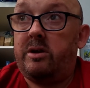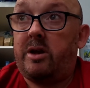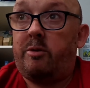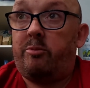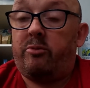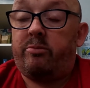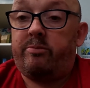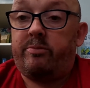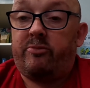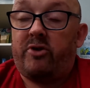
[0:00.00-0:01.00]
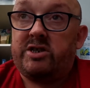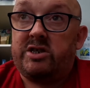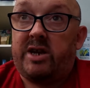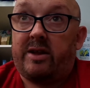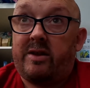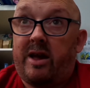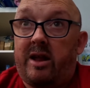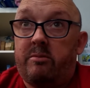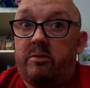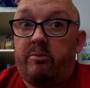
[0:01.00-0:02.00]
get my blood pressure checked
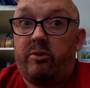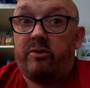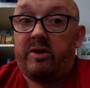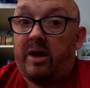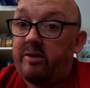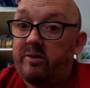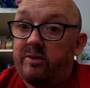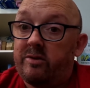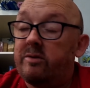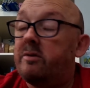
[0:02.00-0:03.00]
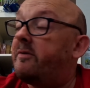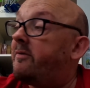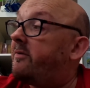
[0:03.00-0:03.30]
again, blood test and stuff.